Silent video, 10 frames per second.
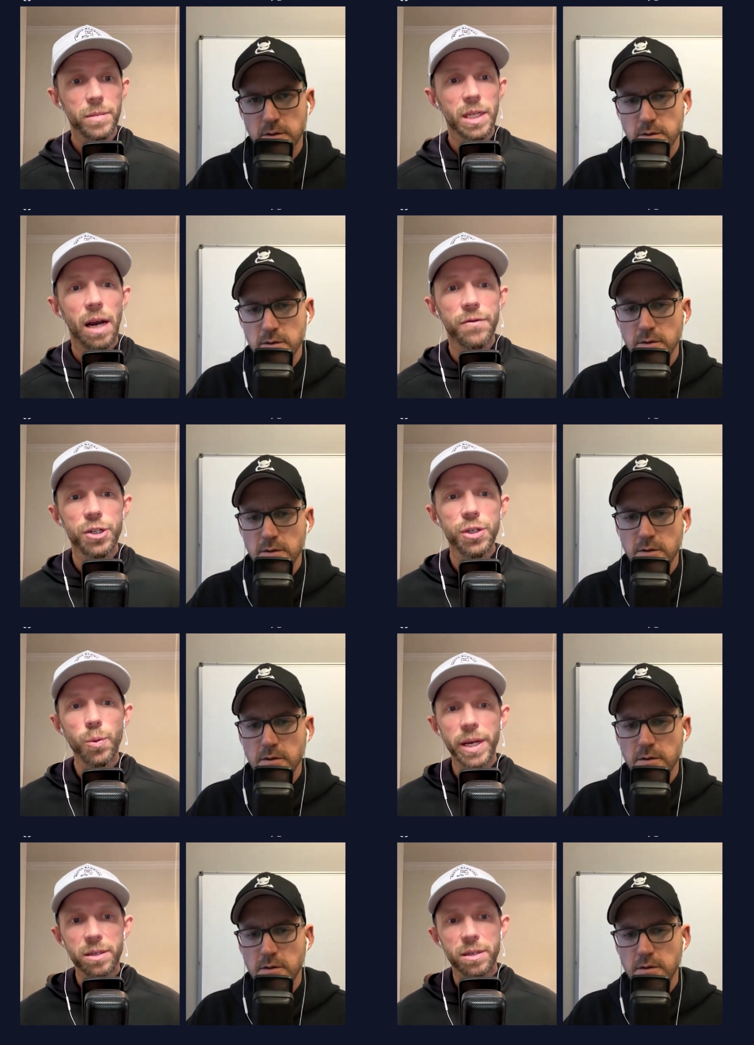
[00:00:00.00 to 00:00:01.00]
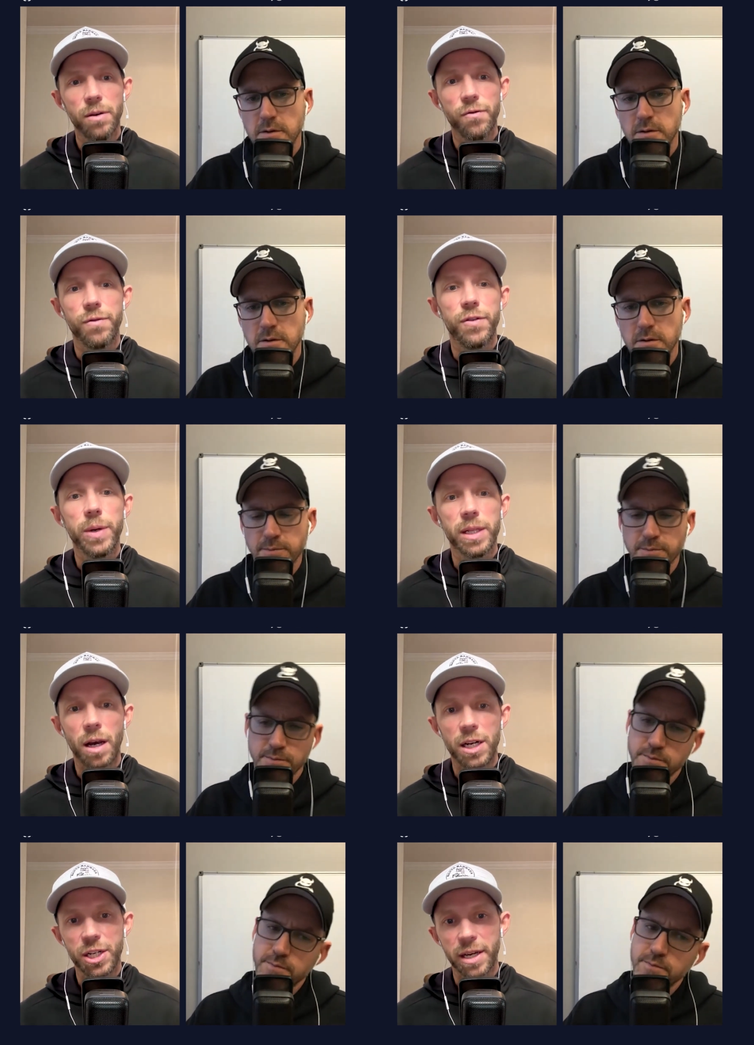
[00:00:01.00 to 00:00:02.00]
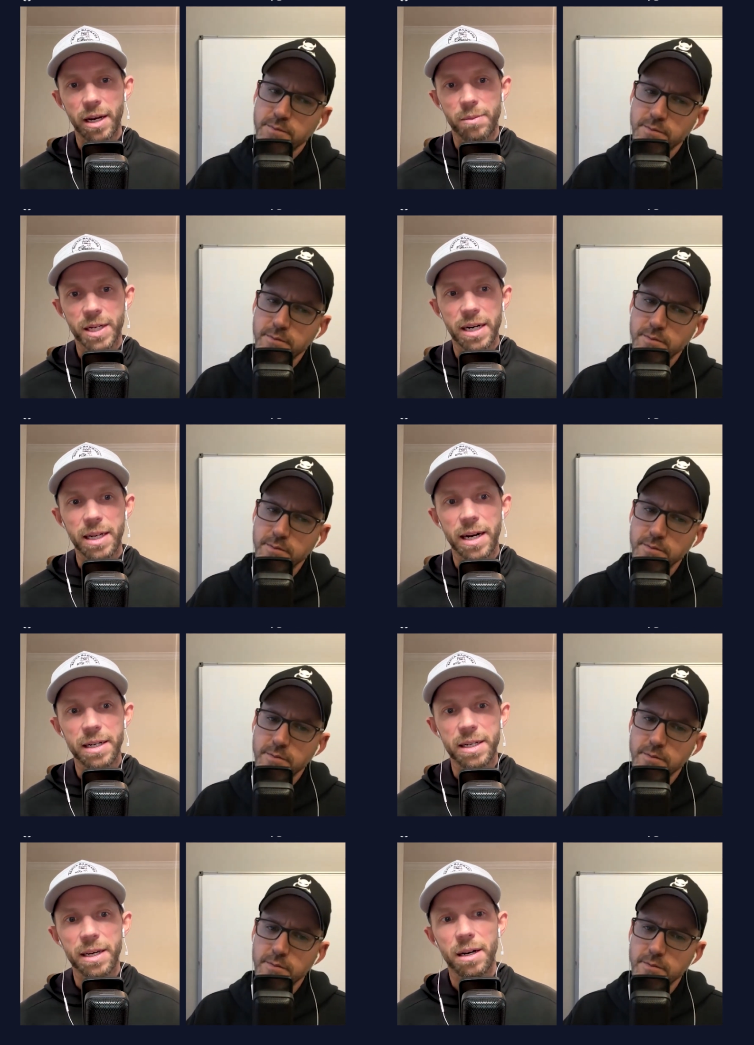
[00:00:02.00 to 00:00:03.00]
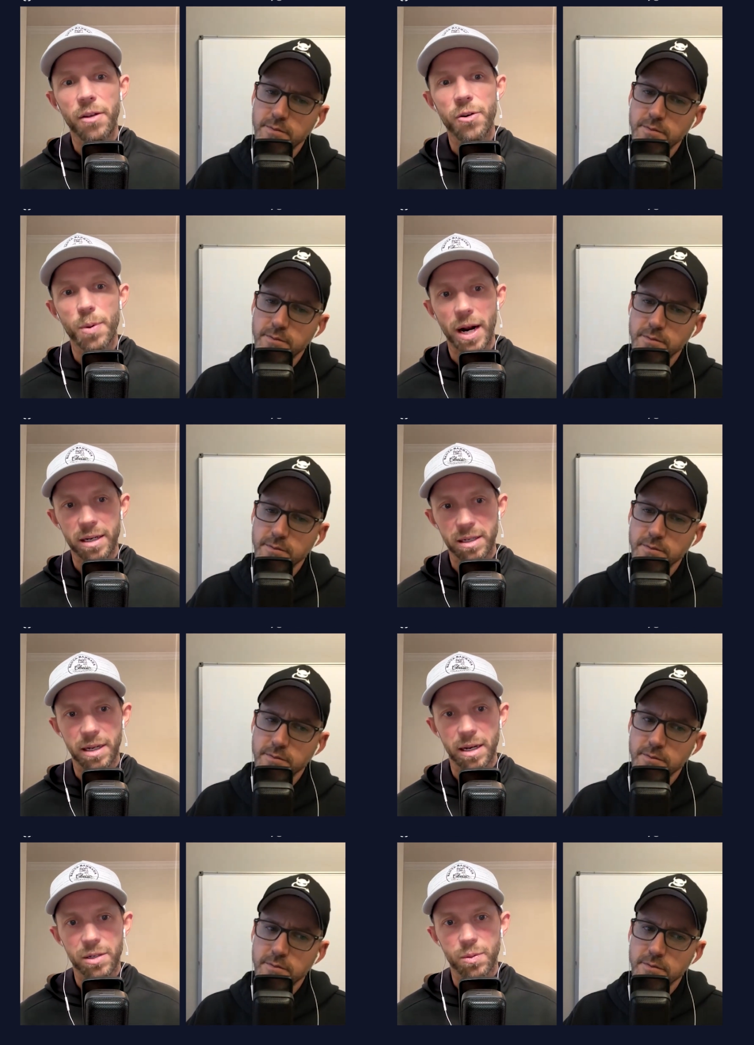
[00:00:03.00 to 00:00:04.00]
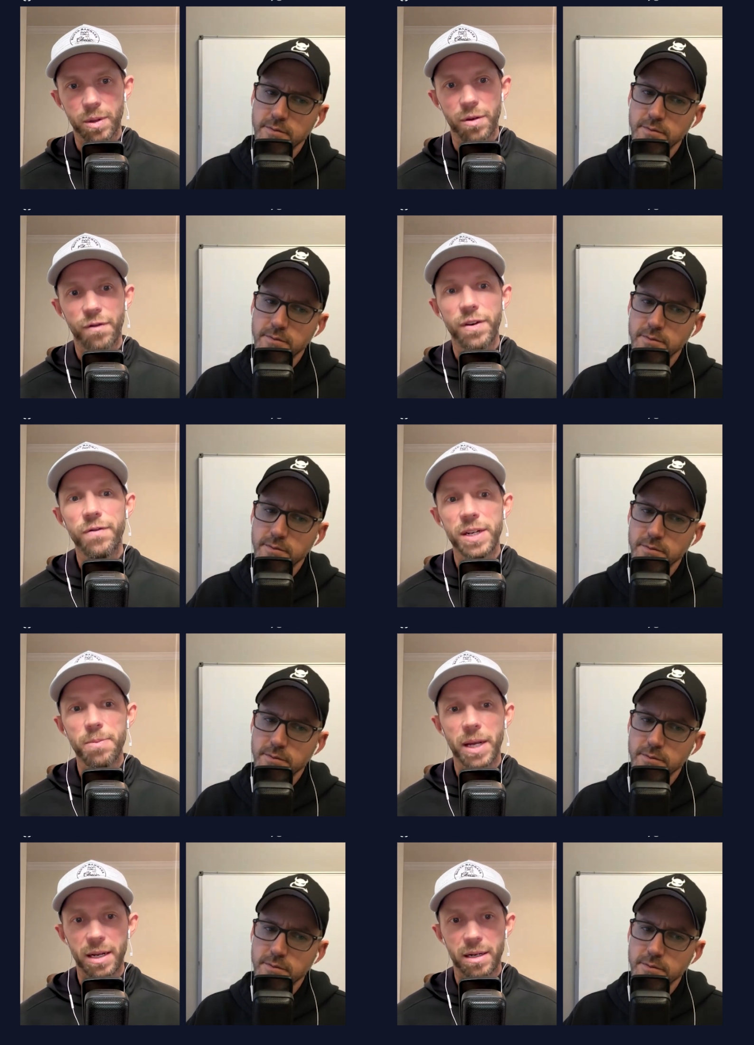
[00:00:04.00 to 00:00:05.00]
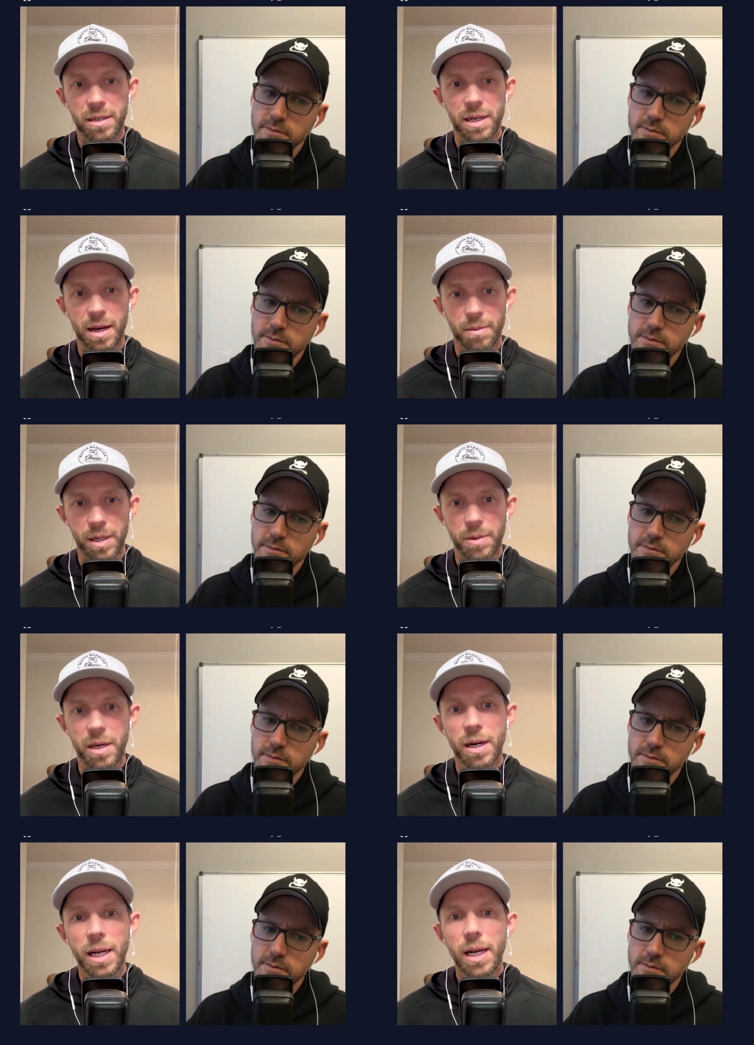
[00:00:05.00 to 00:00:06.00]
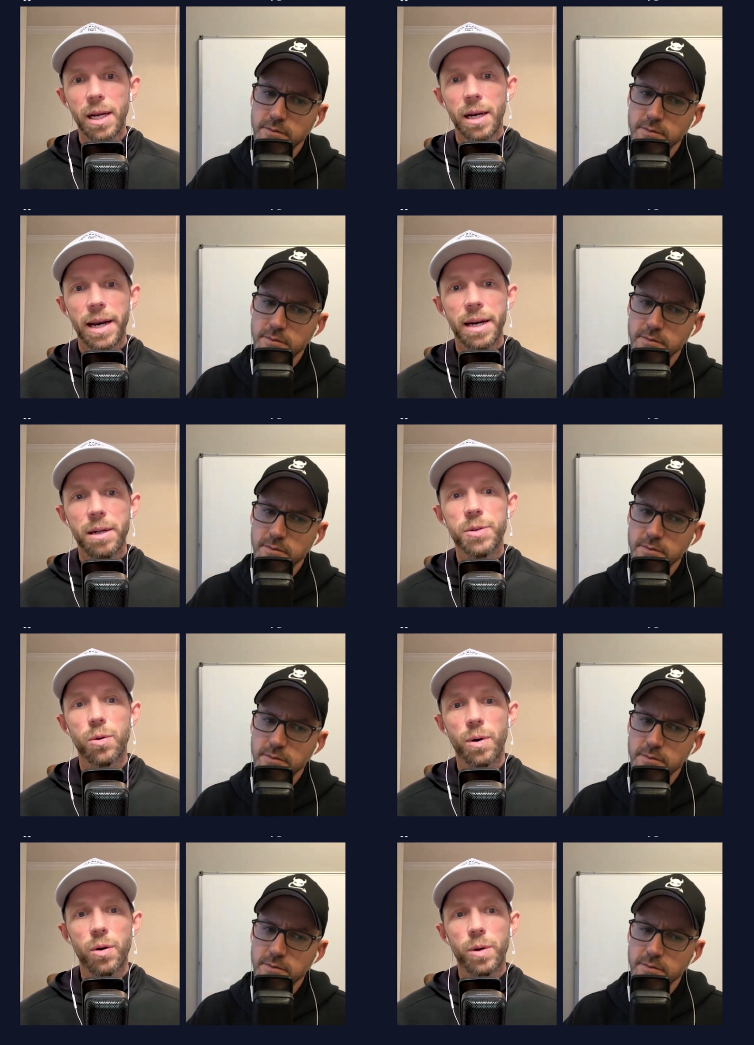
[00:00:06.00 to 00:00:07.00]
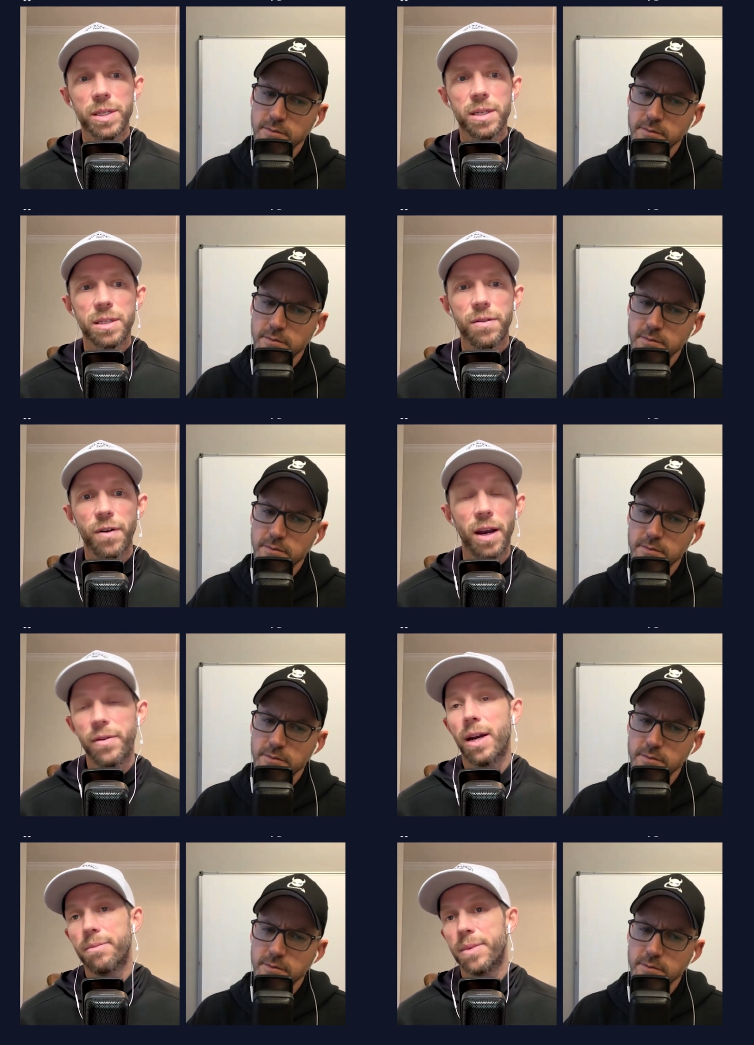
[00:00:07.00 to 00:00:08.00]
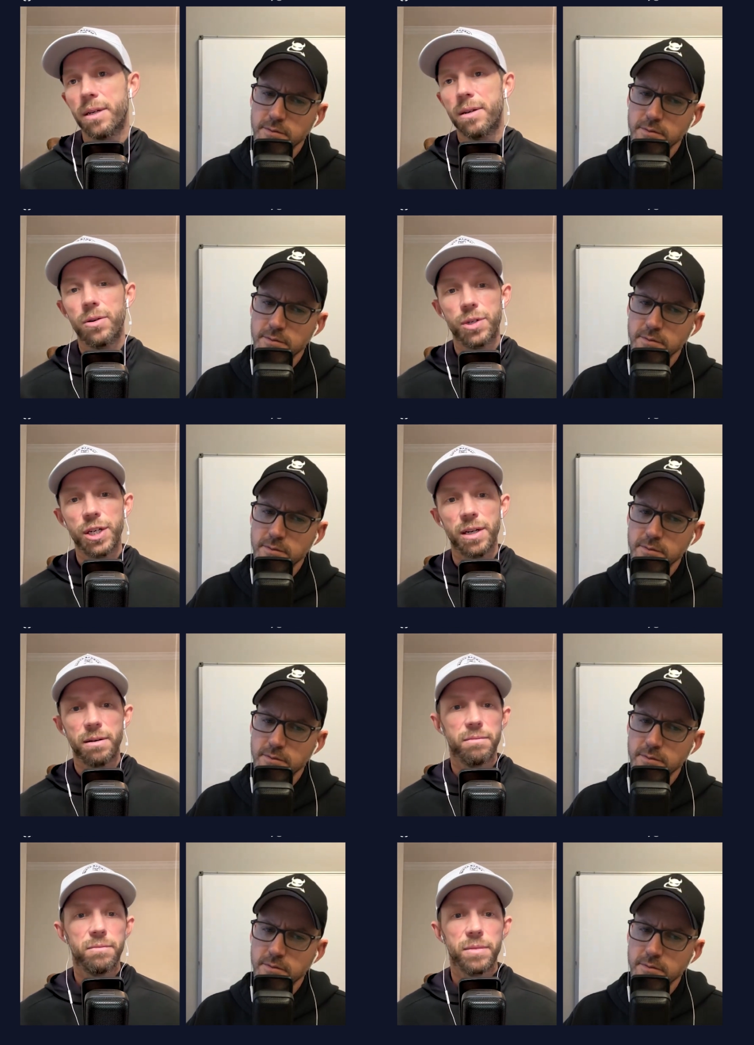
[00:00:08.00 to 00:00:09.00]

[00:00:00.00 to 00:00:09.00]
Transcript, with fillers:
Speaker 1: After two weeks of reviewing logic games, I decided to take another practice test with the fifty minute time limit. I ended up scoring a one sixty-five. Yeah, I mean, no shit.